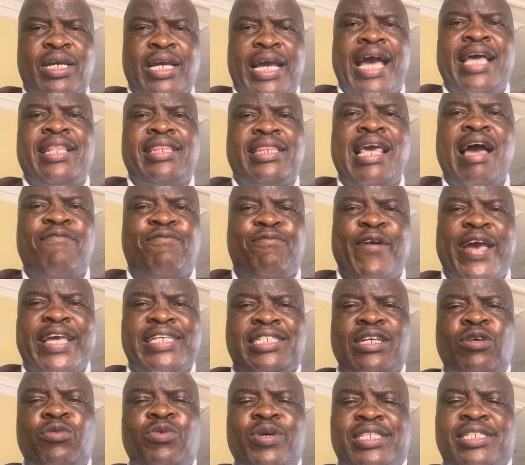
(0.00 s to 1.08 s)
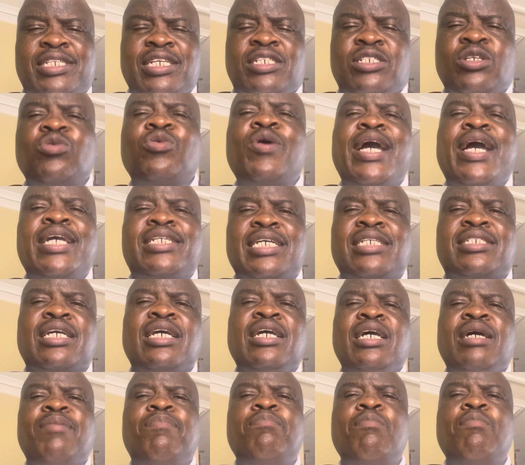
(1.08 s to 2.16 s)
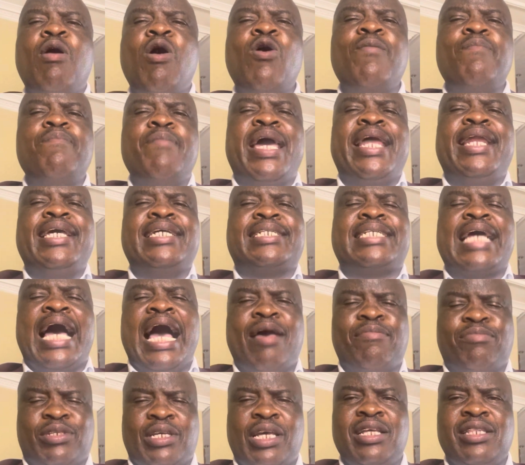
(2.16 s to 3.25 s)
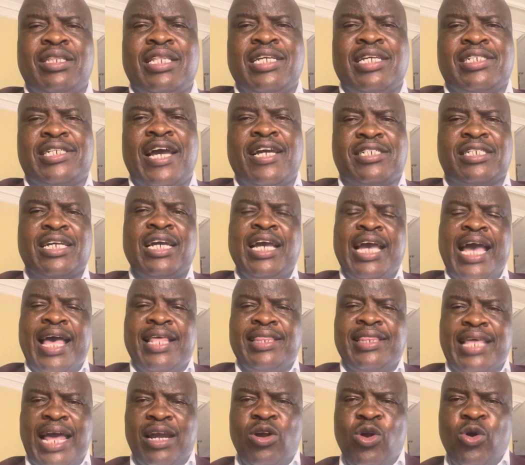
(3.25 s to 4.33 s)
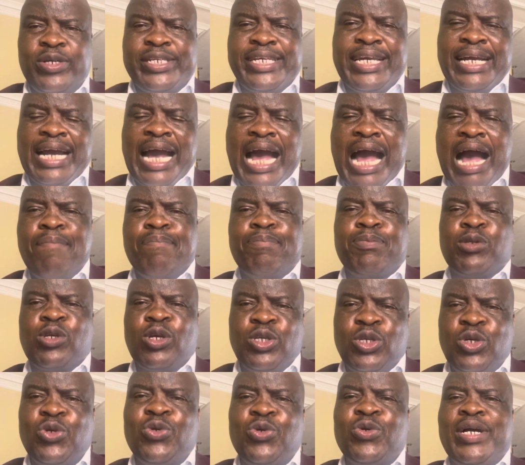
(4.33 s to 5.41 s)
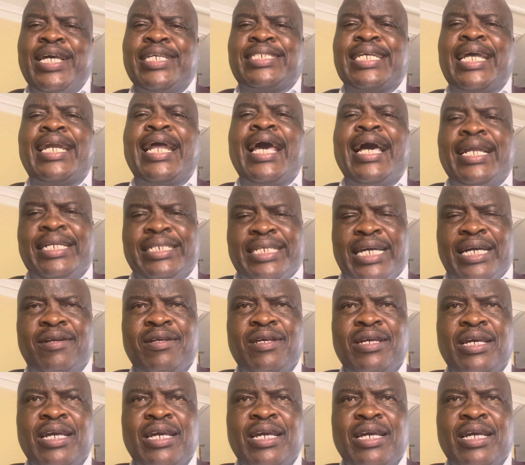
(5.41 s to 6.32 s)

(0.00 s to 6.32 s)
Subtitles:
And they are facing with situations many times in the church. And they're looking up to you as an elder.